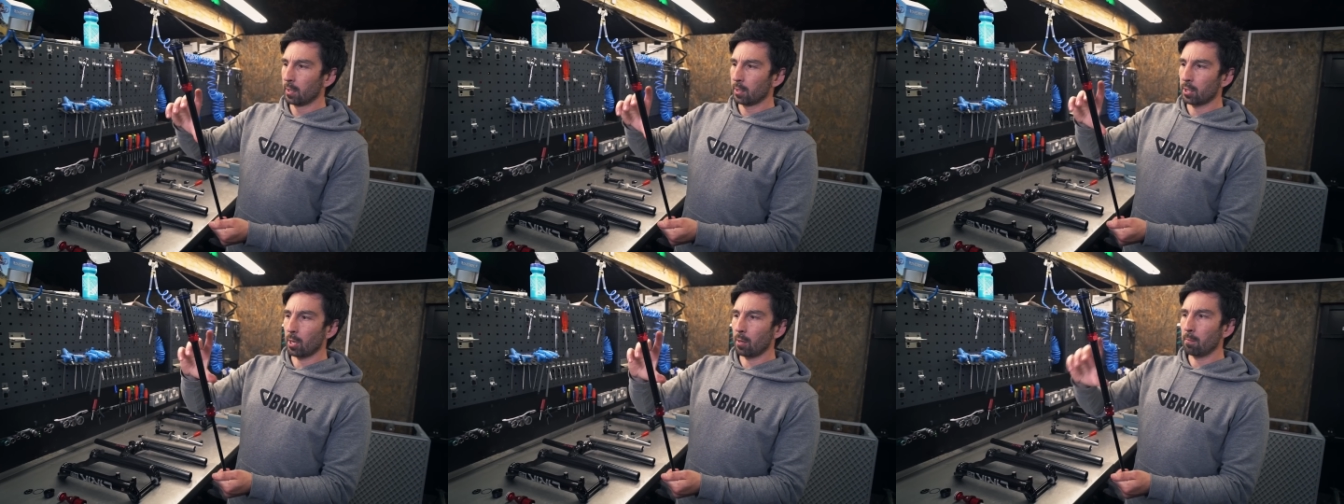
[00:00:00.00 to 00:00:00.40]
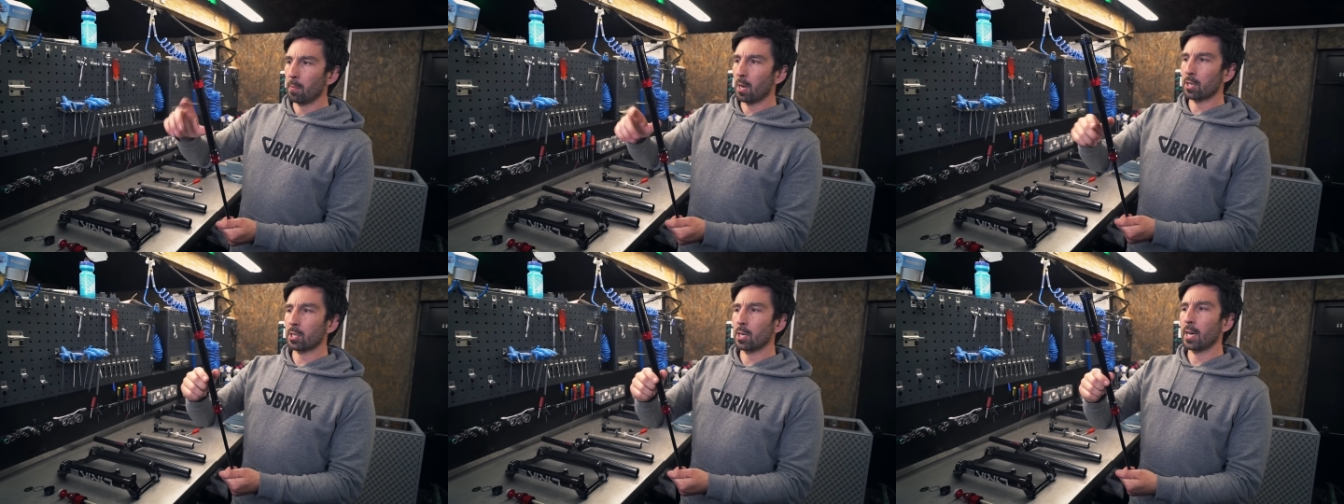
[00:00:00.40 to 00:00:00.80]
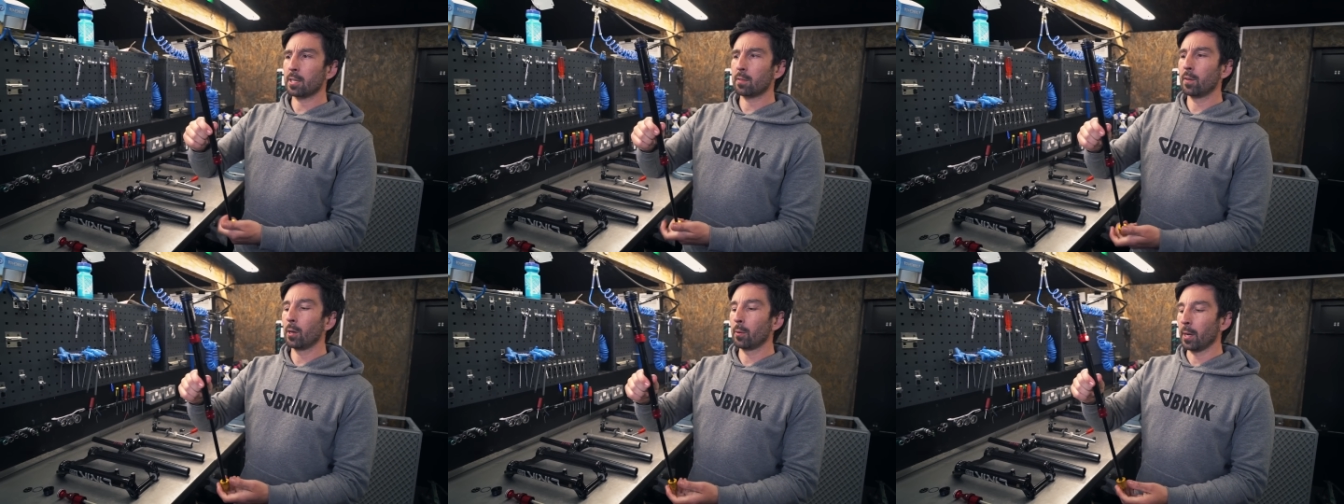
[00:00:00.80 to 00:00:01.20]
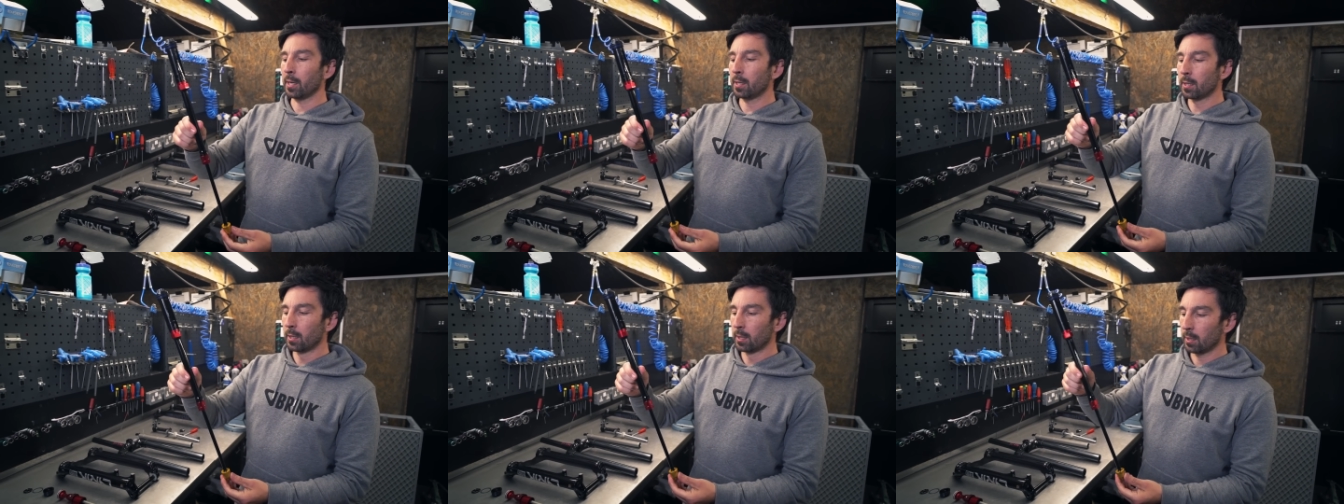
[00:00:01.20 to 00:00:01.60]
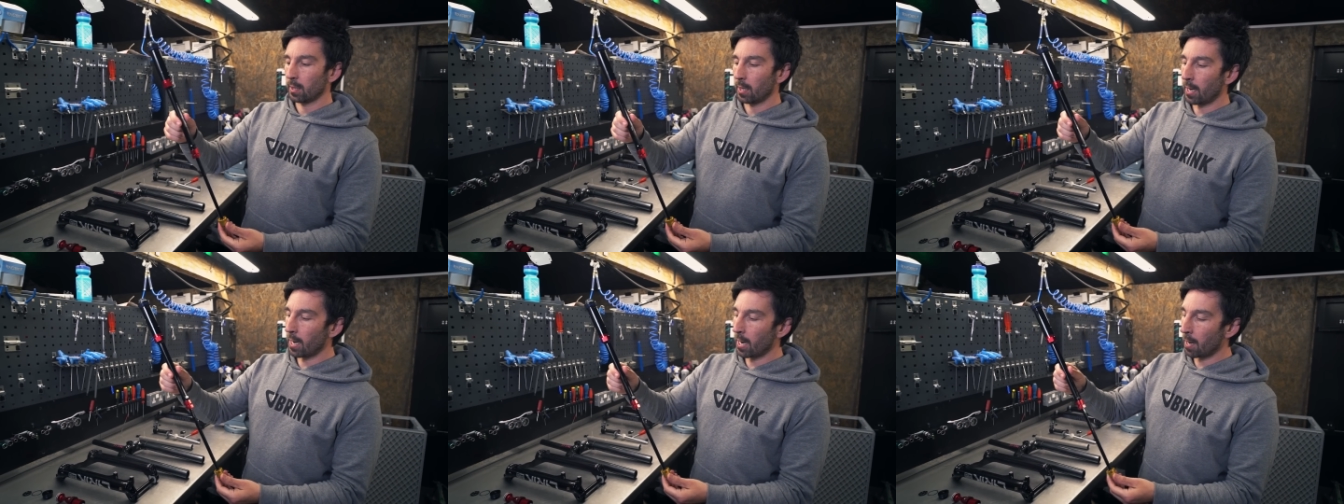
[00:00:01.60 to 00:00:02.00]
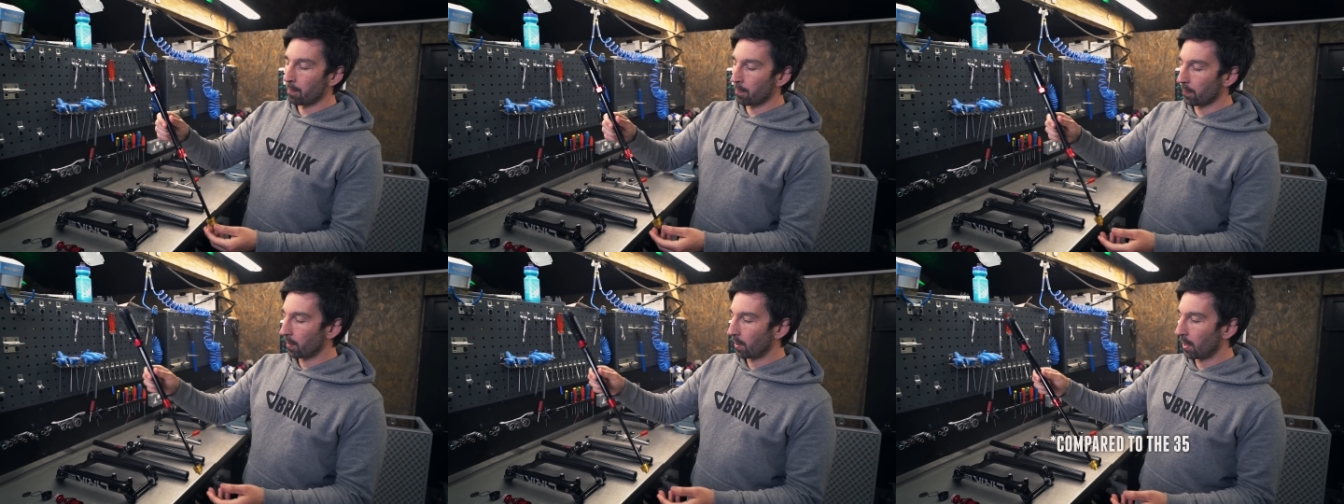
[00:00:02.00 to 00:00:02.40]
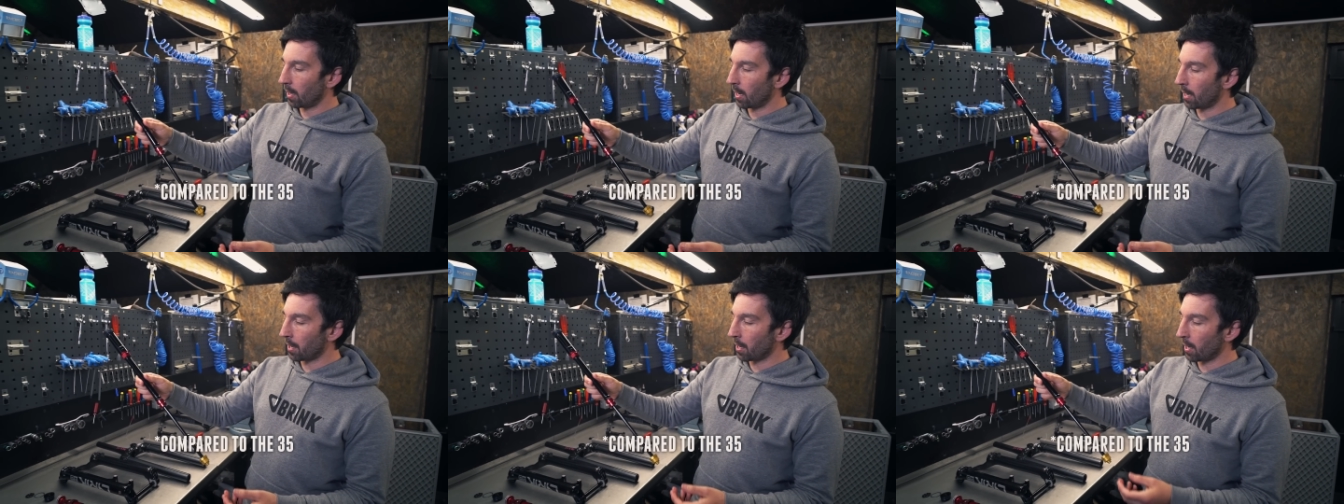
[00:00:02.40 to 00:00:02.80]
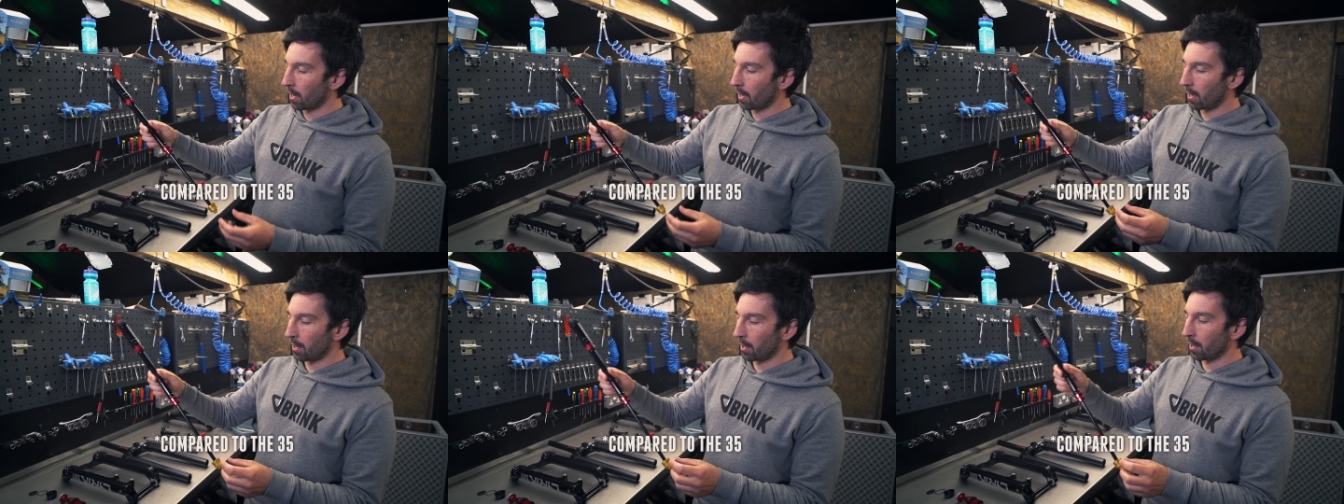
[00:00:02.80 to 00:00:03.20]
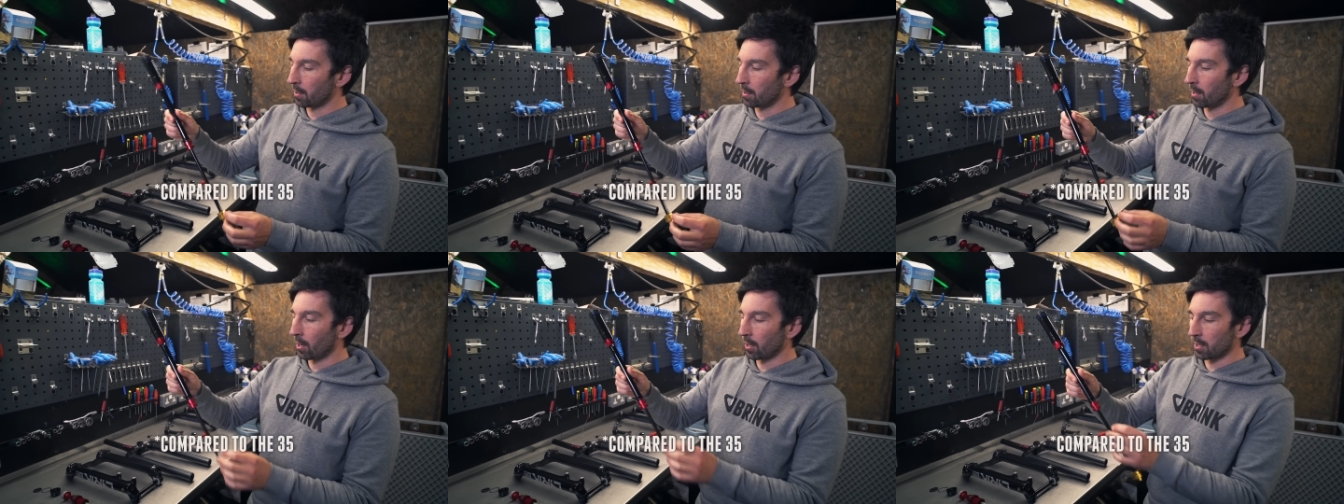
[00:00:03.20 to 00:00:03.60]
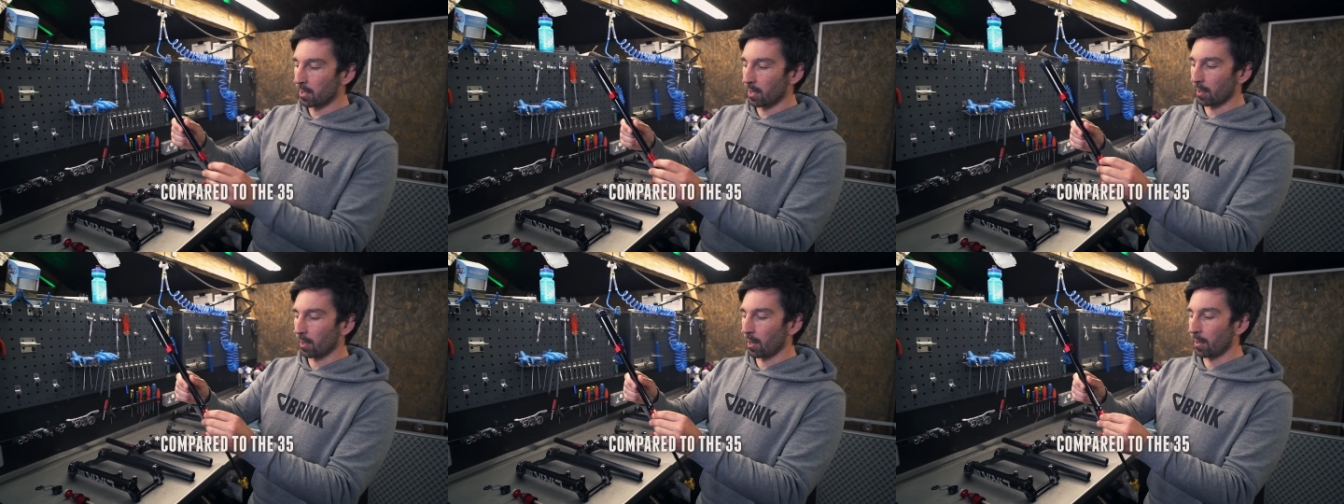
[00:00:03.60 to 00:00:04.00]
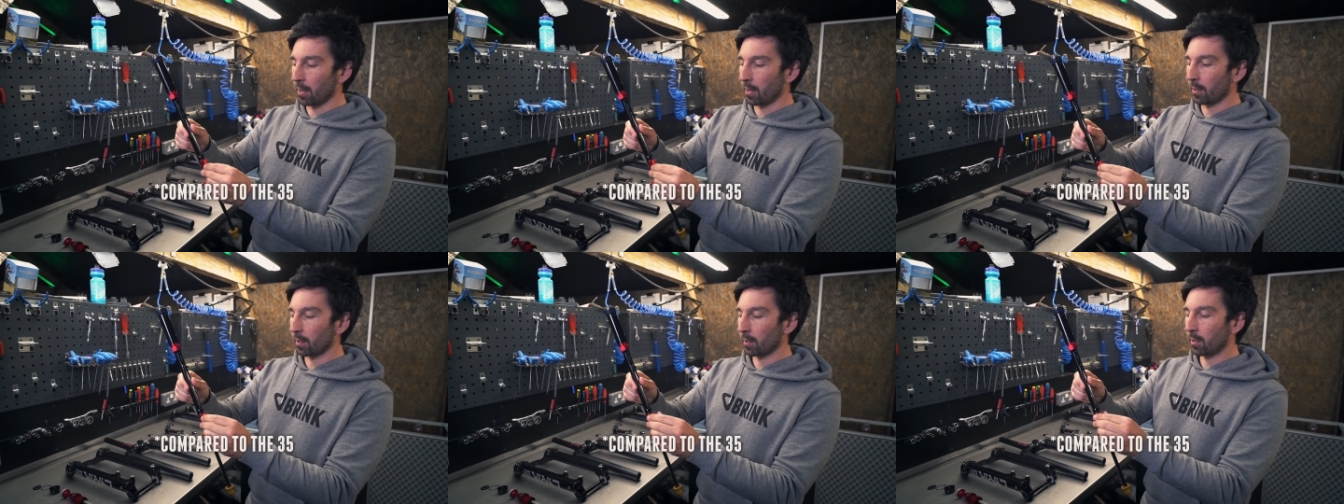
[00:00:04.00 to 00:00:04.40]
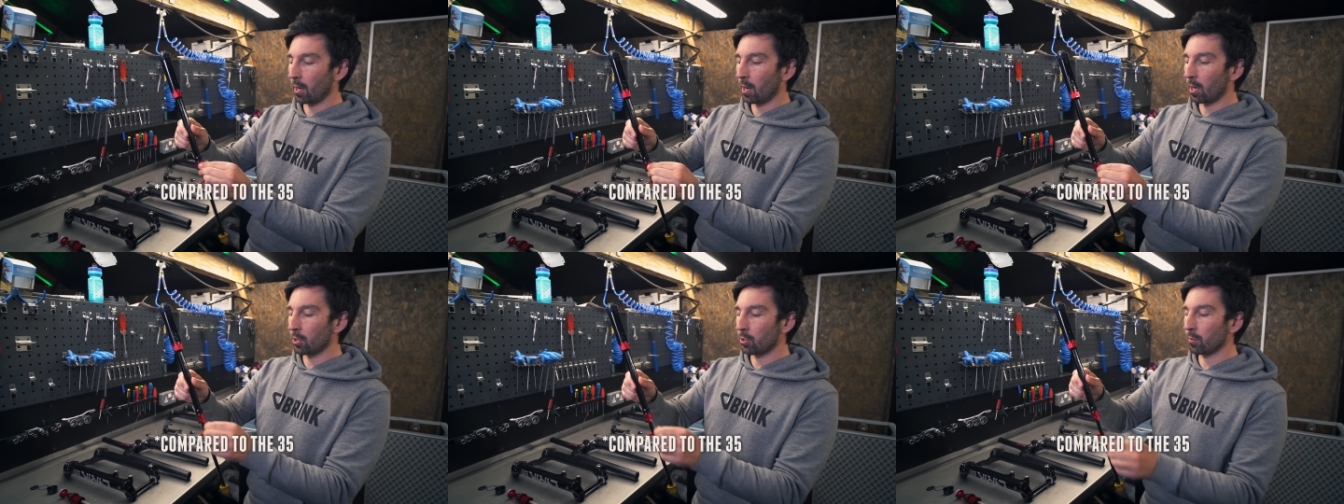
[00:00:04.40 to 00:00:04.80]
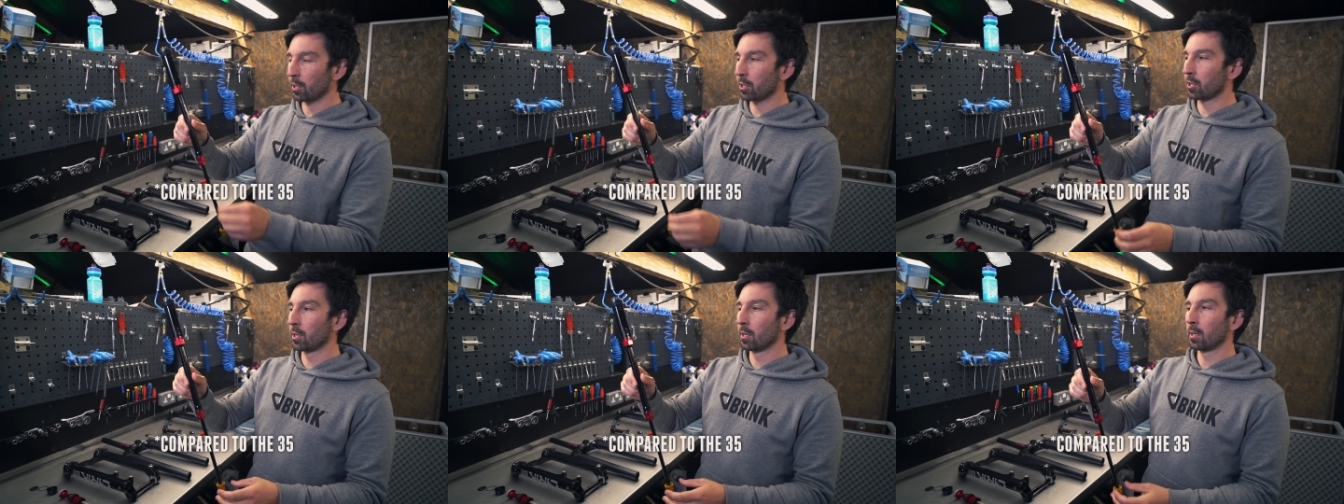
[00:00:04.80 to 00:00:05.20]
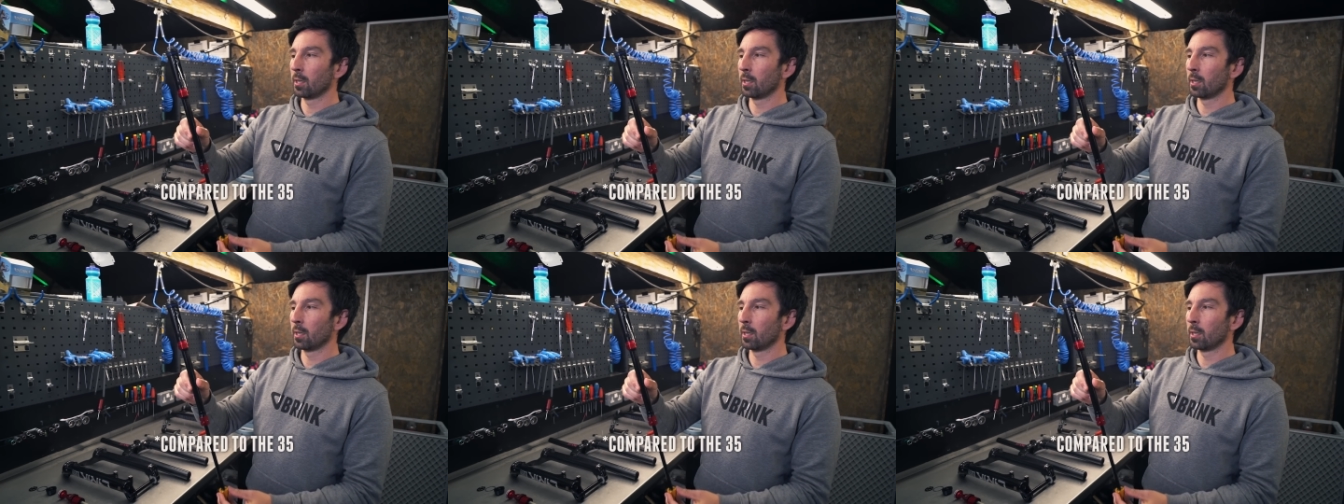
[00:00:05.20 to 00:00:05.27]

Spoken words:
So much less fluid and a nicer kind of cartridge